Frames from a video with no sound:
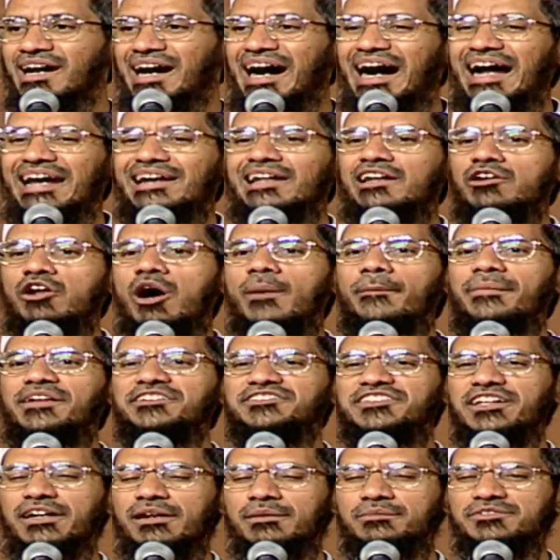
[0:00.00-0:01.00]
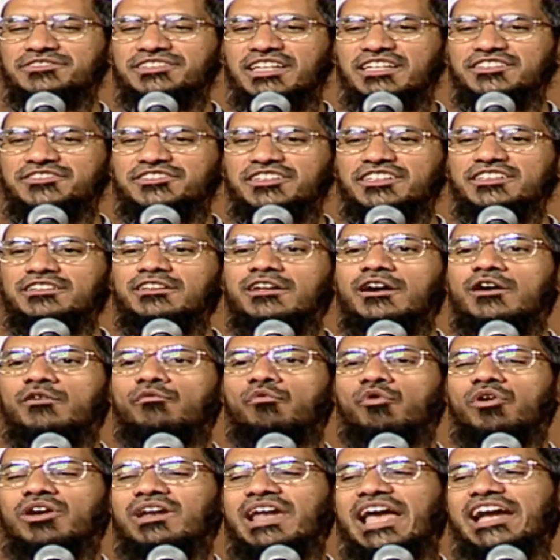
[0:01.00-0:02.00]
under normal circumstances
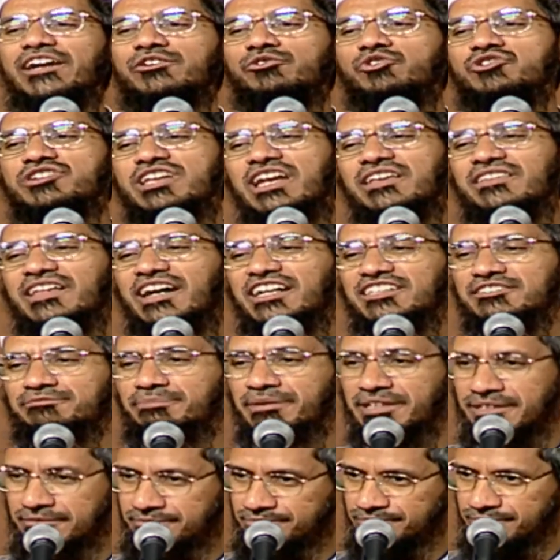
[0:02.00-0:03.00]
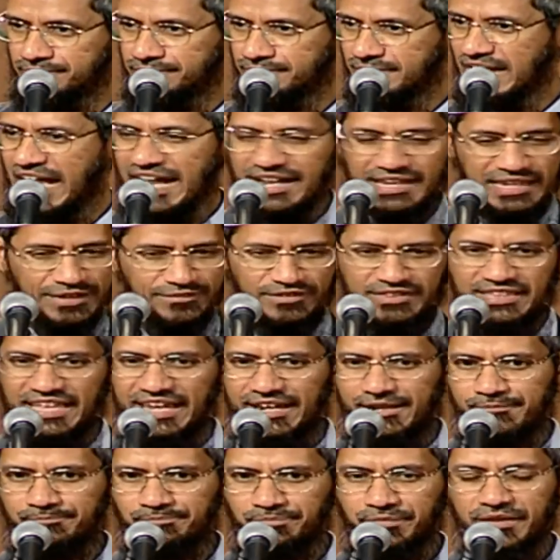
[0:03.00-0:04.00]
would like to share the husband. I agree with that.